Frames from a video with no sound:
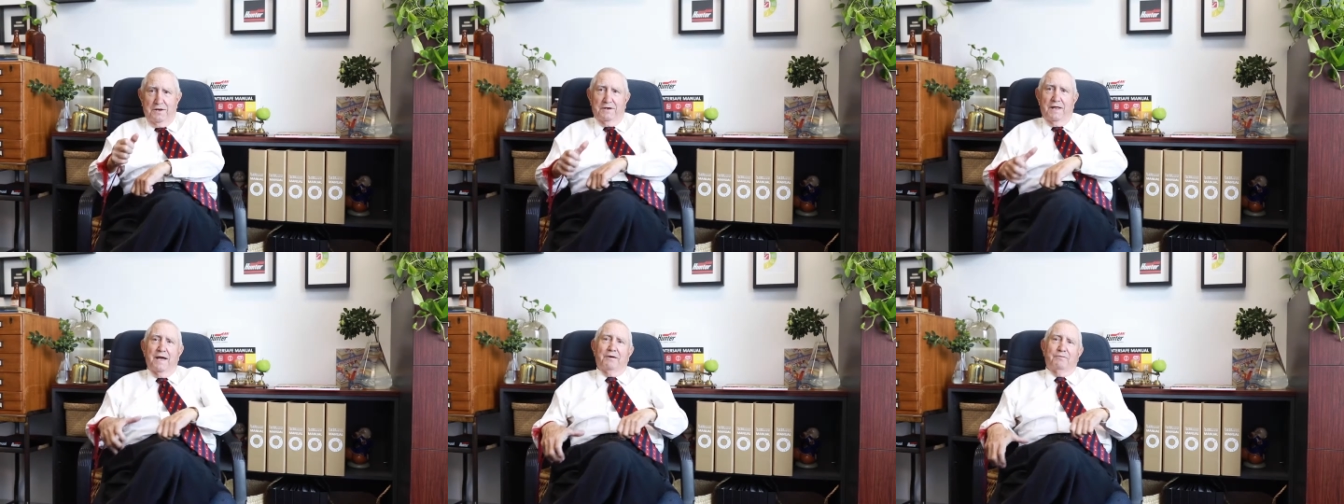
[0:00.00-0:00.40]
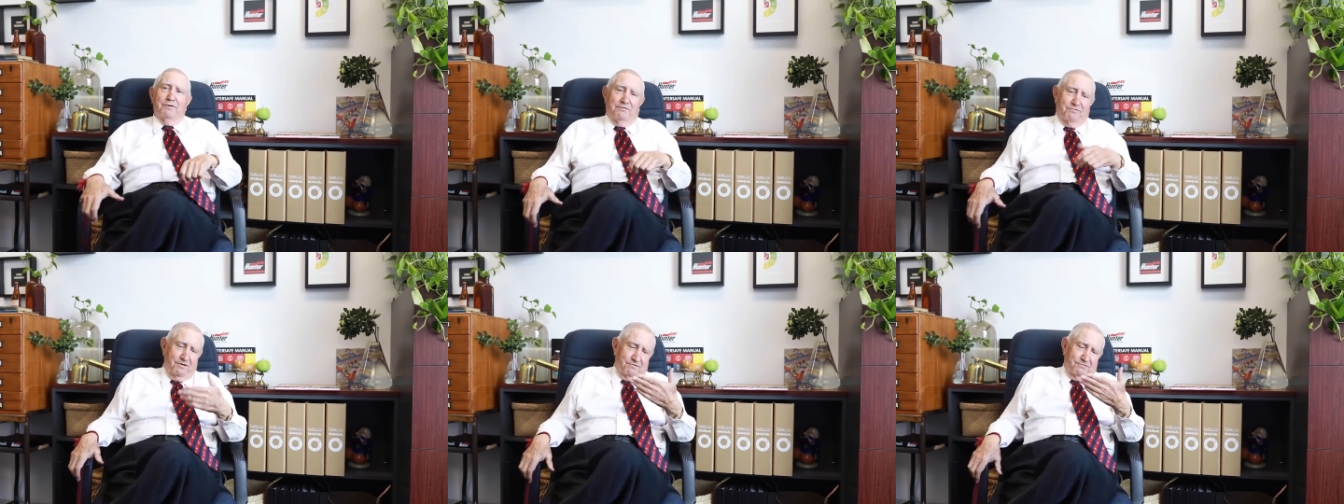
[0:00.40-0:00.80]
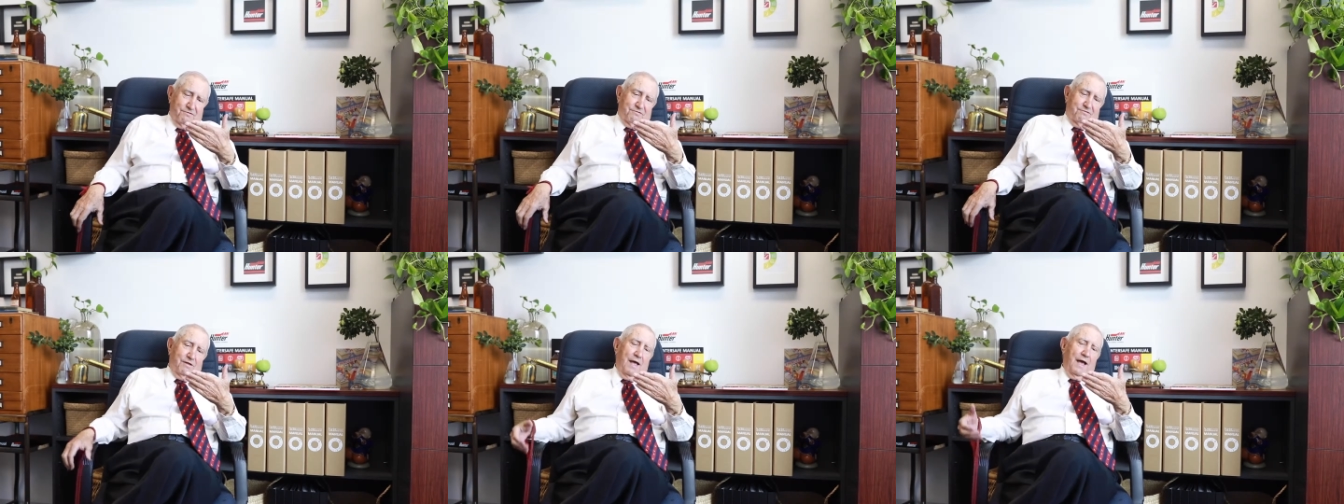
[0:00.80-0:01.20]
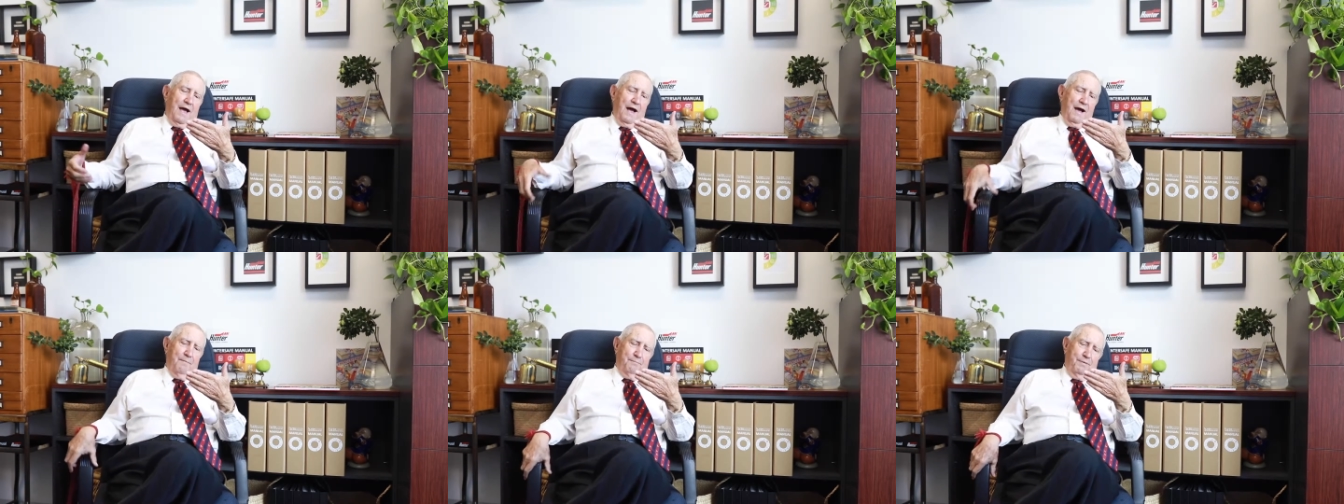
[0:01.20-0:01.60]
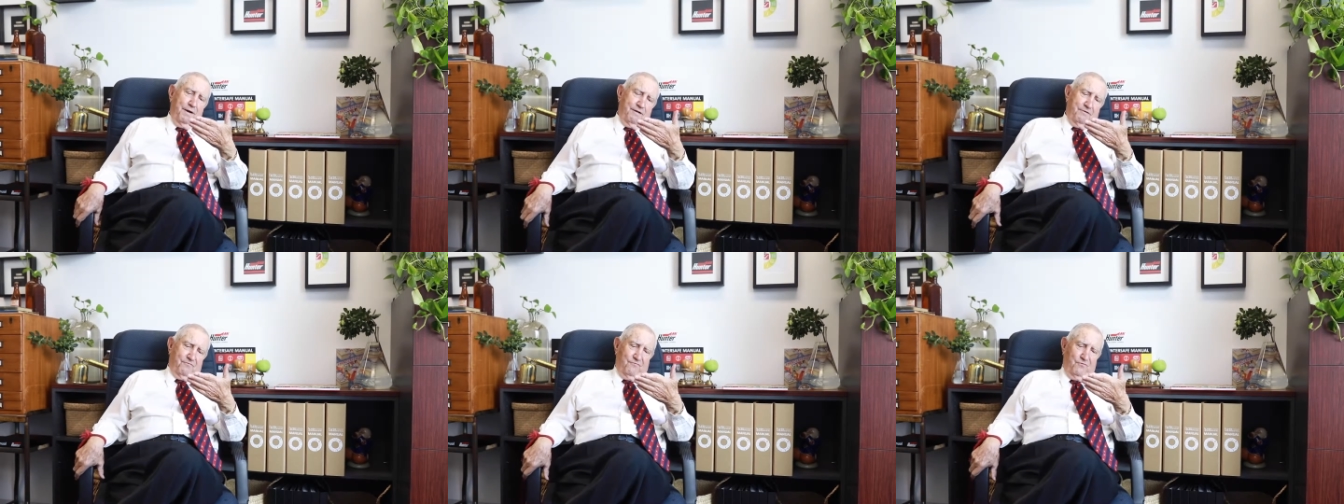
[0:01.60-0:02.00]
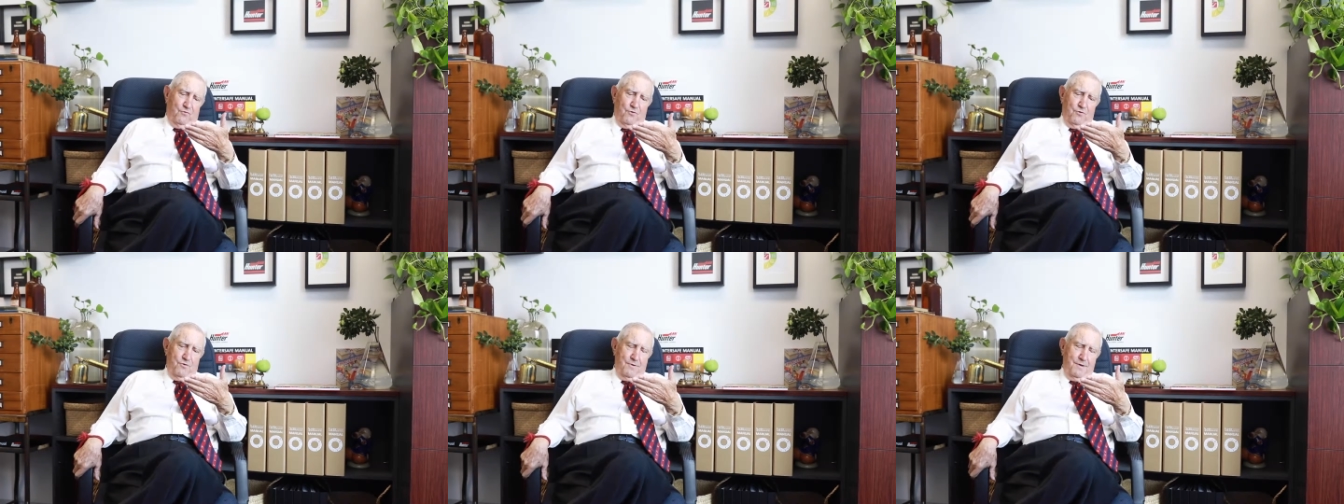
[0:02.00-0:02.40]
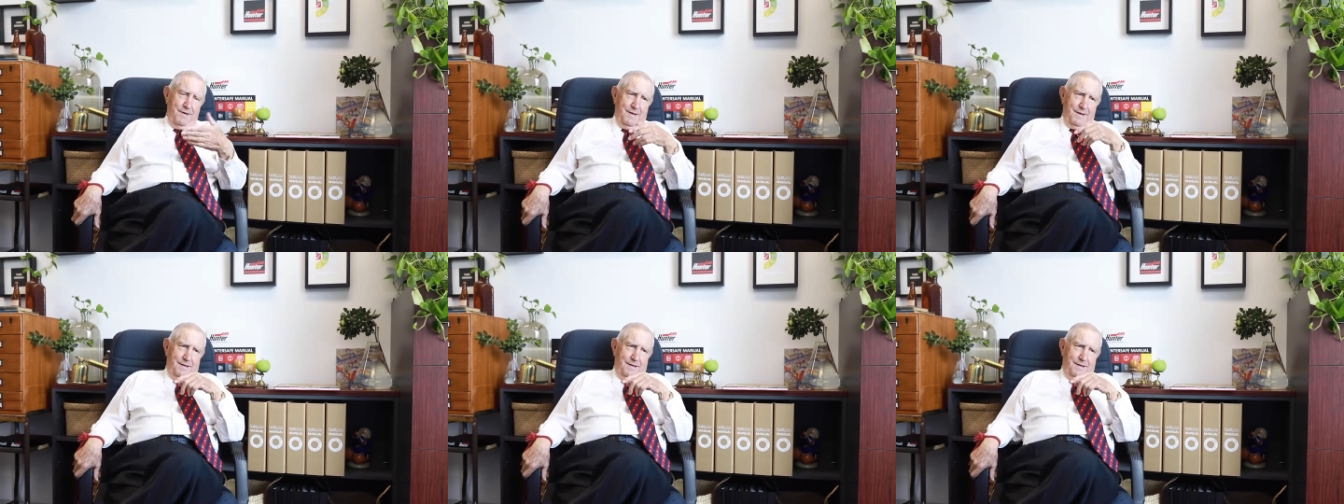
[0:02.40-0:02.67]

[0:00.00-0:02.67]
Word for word: Now, he says, at half past four,